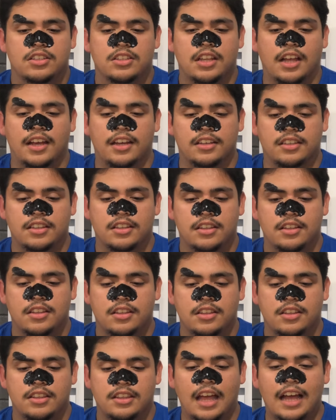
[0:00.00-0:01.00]
like
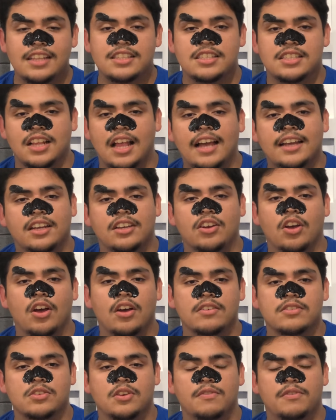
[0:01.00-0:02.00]
not slacking
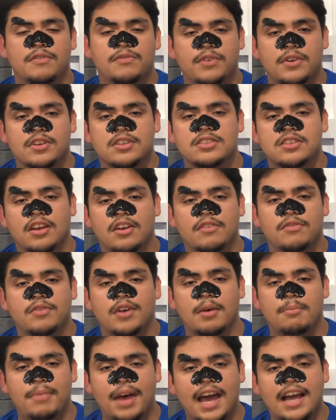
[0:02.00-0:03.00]
off so if you feel yourself
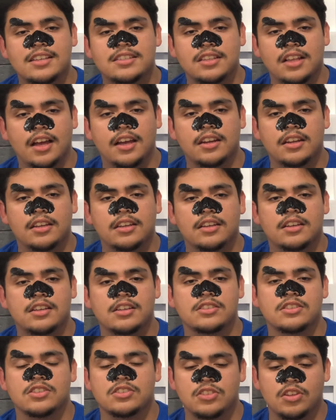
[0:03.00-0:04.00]
uh, backsliding
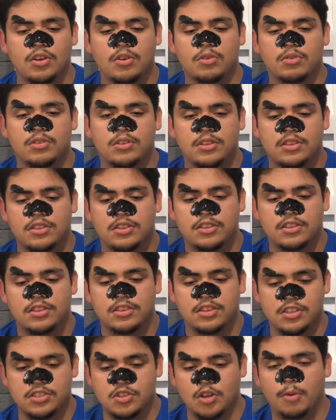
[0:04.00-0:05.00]
because there's no
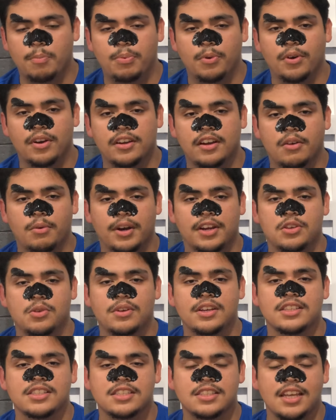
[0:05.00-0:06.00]
there's no point where you
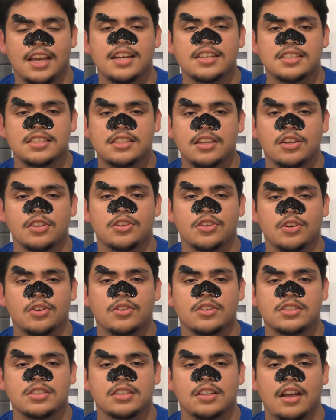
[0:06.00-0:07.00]
can stand still in your
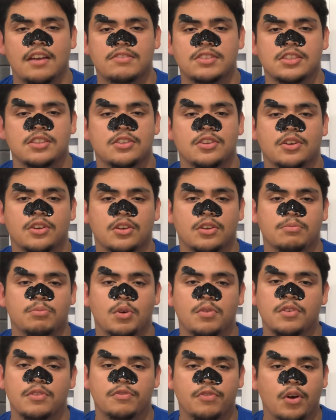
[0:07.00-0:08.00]
Christian lives. Either you're
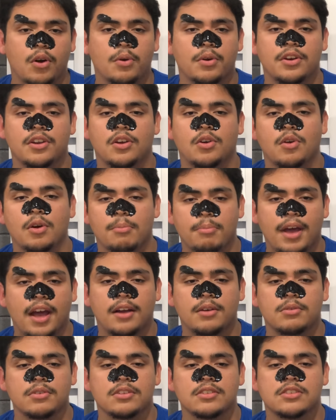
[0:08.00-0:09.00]
moving forward or you're going
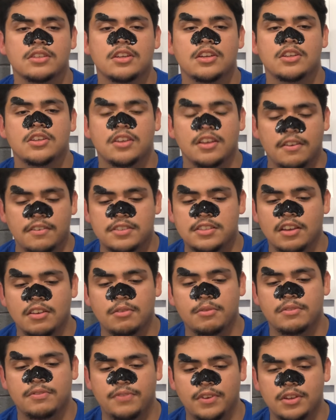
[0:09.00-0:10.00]
backward. If you
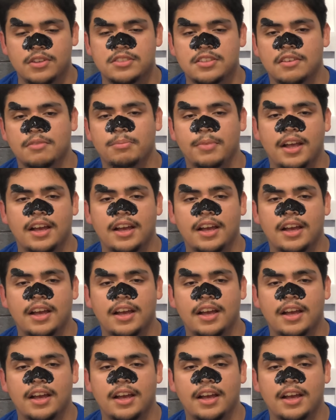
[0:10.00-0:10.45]
still feel yourself